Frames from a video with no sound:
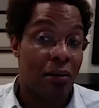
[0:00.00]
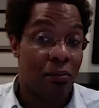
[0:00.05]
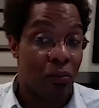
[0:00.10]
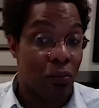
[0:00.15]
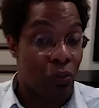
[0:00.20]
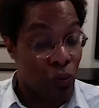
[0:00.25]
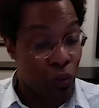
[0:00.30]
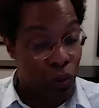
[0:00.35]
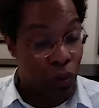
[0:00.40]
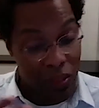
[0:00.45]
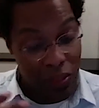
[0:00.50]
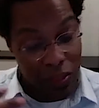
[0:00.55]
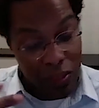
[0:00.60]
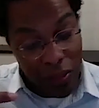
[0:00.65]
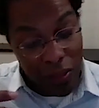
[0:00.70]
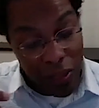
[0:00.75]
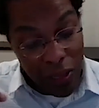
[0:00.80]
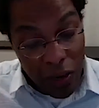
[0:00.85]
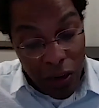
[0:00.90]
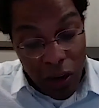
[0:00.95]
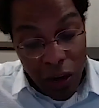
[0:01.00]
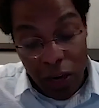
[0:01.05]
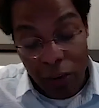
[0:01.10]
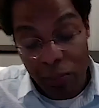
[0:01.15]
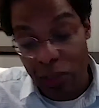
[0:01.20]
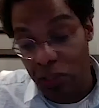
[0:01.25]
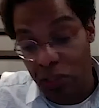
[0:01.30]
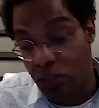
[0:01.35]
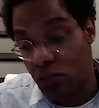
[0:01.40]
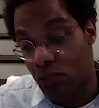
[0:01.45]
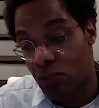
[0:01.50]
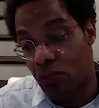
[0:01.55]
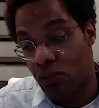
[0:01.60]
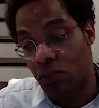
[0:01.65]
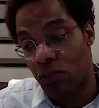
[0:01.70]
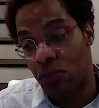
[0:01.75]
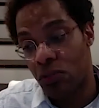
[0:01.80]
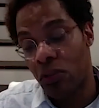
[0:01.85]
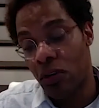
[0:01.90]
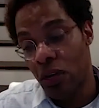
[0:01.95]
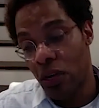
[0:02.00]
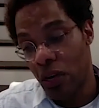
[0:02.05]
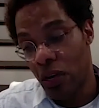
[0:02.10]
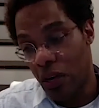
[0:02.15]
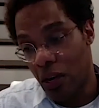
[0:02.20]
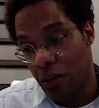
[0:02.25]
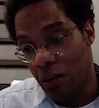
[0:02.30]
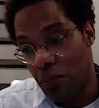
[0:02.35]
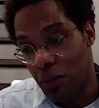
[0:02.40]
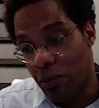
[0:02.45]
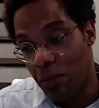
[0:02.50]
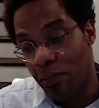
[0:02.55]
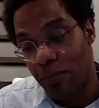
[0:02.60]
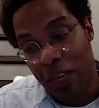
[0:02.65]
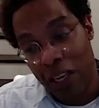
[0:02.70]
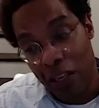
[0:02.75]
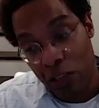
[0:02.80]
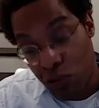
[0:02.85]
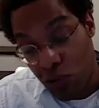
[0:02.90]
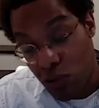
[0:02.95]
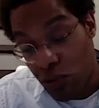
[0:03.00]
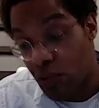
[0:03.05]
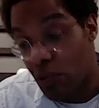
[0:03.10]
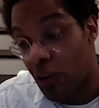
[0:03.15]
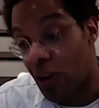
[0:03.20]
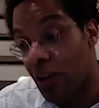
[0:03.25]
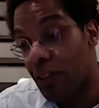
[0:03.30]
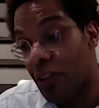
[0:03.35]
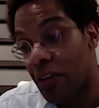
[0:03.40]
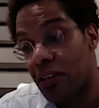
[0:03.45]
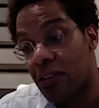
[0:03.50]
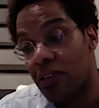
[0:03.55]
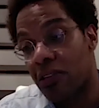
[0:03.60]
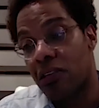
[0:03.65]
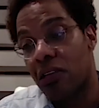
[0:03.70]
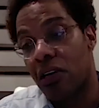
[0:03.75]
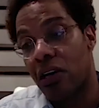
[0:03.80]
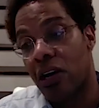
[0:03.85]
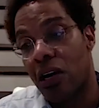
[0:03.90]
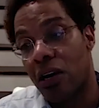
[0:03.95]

when the economy starts to maybe make a turn on this,